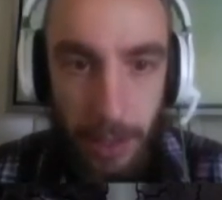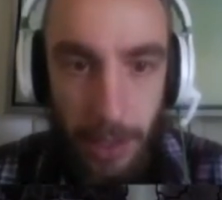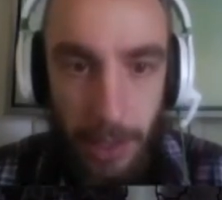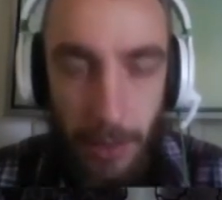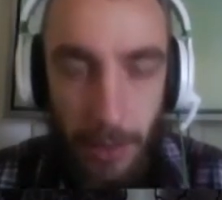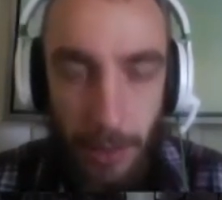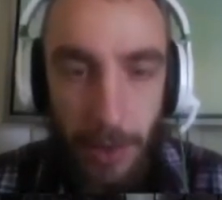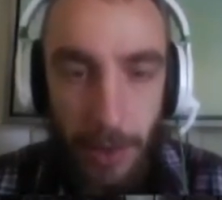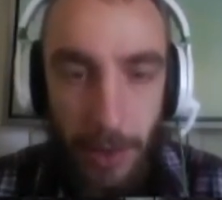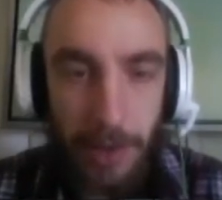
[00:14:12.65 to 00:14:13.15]
Yeah,
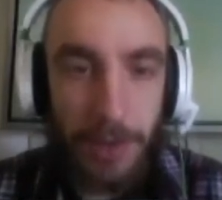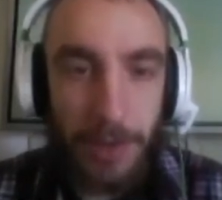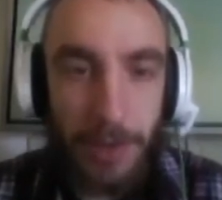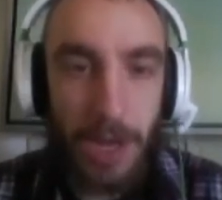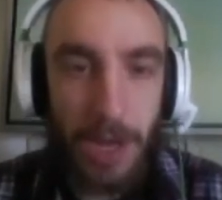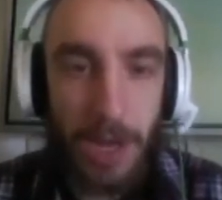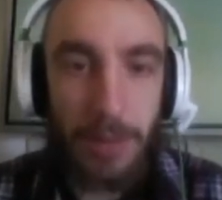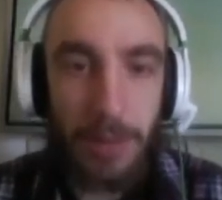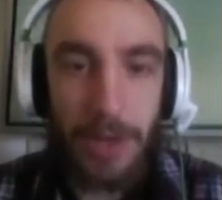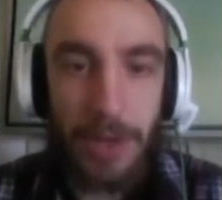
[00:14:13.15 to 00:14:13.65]
we only have
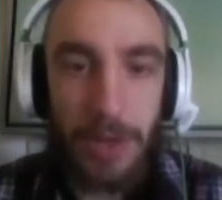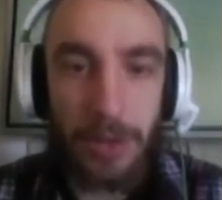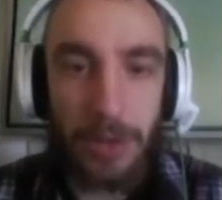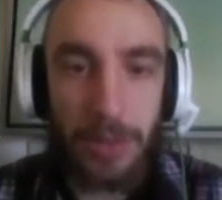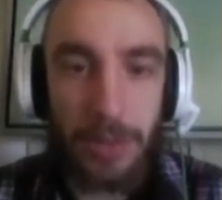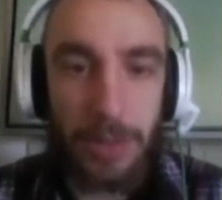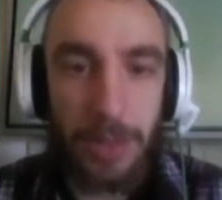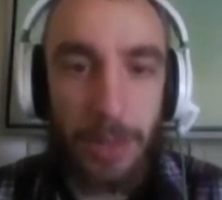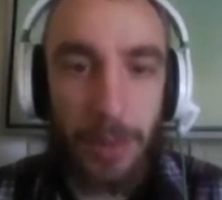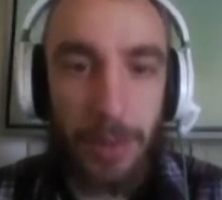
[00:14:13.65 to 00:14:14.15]
9
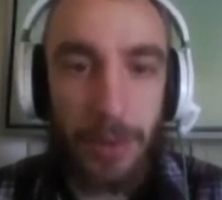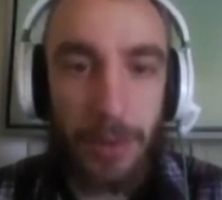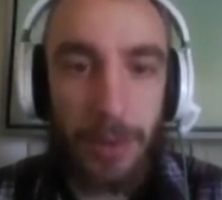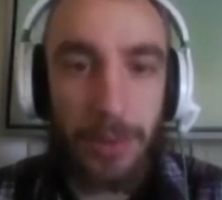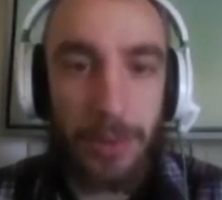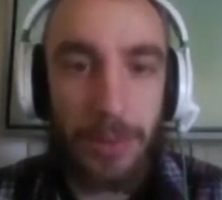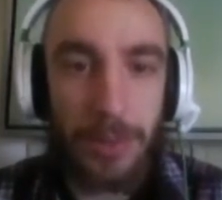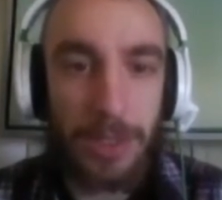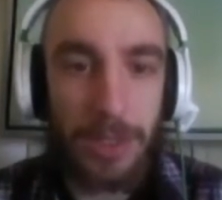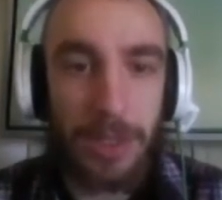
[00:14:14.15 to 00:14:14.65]
bedrooms.
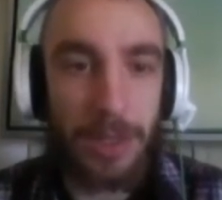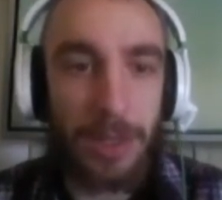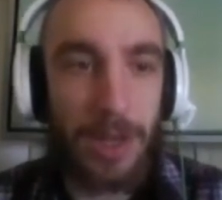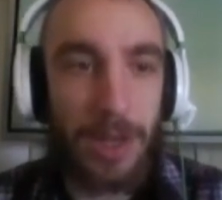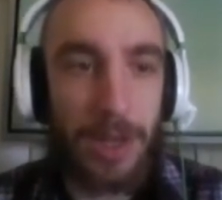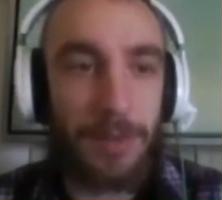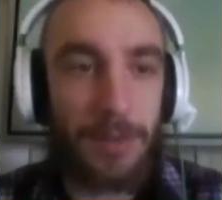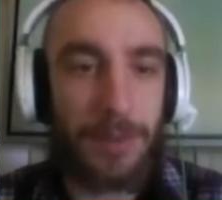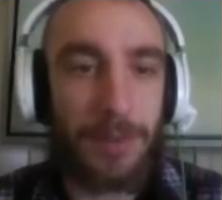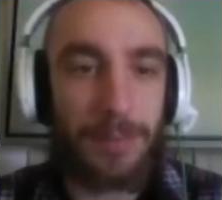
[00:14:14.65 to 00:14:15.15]
LeBeau does not
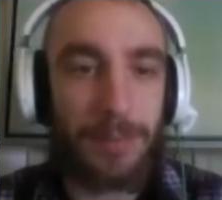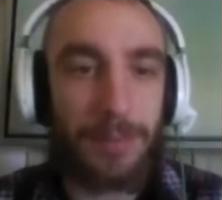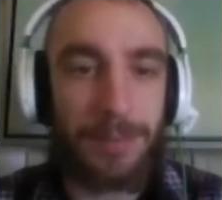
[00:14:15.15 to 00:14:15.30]
have...